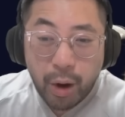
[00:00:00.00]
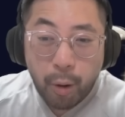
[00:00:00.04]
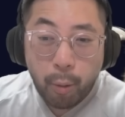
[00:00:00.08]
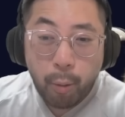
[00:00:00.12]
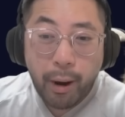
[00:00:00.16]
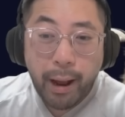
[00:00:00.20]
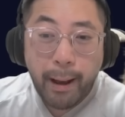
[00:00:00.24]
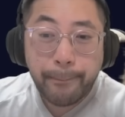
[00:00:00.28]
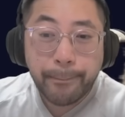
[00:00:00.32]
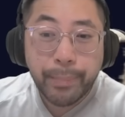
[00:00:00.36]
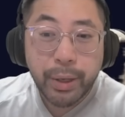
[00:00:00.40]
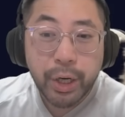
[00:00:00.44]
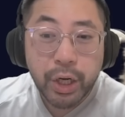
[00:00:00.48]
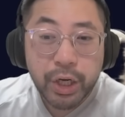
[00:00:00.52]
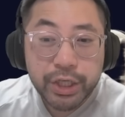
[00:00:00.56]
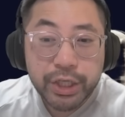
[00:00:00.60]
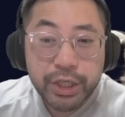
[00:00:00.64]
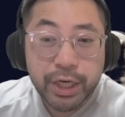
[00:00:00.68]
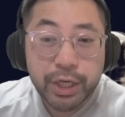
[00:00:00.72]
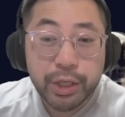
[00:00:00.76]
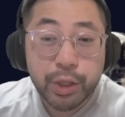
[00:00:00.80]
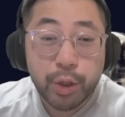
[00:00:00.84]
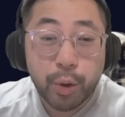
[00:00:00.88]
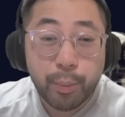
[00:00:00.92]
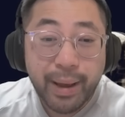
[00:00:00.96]
while
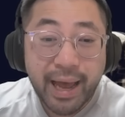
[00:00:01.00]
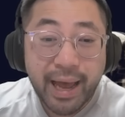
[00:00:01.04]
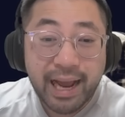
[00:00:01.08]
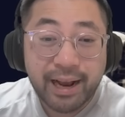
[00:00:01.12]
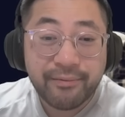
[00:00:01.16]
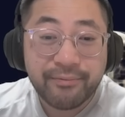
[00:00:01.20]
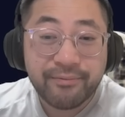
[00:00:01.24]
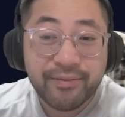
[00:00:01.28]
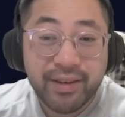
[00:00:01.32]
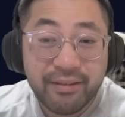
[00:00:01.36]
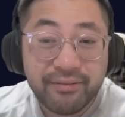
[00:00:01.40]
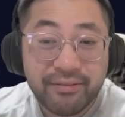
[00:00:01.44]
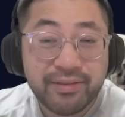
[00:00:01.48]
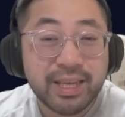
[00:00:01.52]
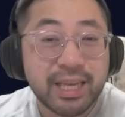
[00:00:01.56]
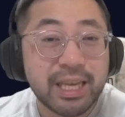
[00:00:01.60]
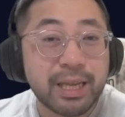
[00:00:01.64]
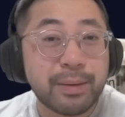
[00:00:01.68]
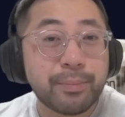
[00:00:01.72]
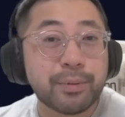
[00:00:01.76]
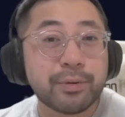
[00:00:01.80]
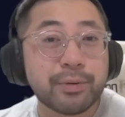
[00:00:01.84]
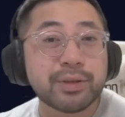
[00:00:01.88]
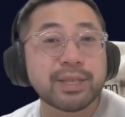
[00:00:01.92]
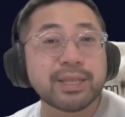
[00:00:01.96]
pushing you back
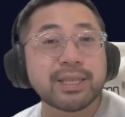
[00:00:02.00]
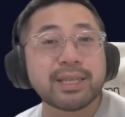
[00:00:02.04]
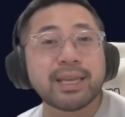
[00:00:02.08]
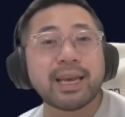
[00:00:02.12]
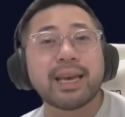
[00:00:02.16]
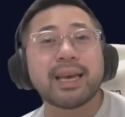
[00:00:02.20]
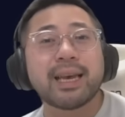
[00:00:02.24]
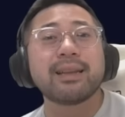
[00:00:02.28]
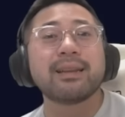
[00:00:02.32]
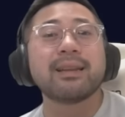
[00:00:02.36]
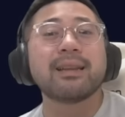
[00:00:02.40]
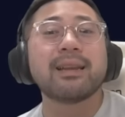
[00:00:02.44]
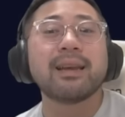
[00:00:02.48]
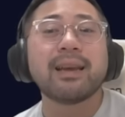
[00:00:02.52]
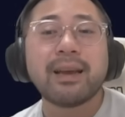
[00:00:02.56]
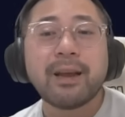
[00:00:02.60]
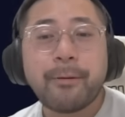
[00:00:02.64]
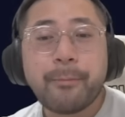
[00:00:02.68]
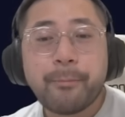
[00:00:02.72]
15%.